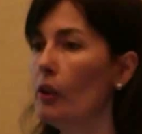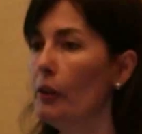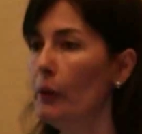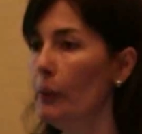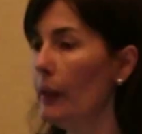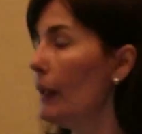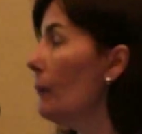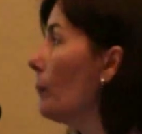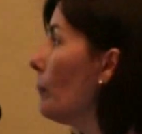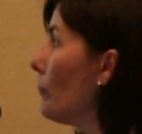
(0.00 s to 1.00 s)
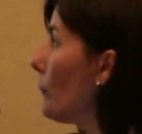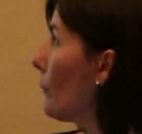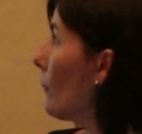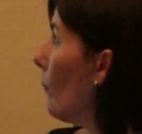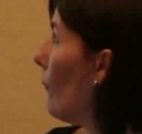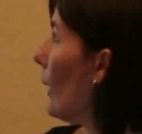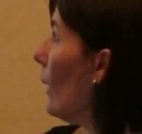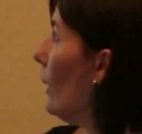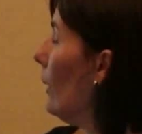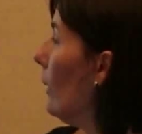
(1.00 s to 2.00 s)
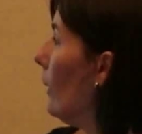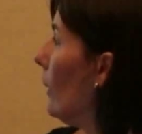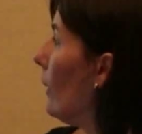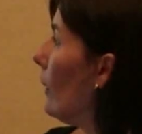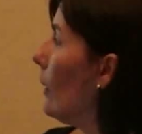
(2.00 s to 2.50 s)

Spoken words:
during the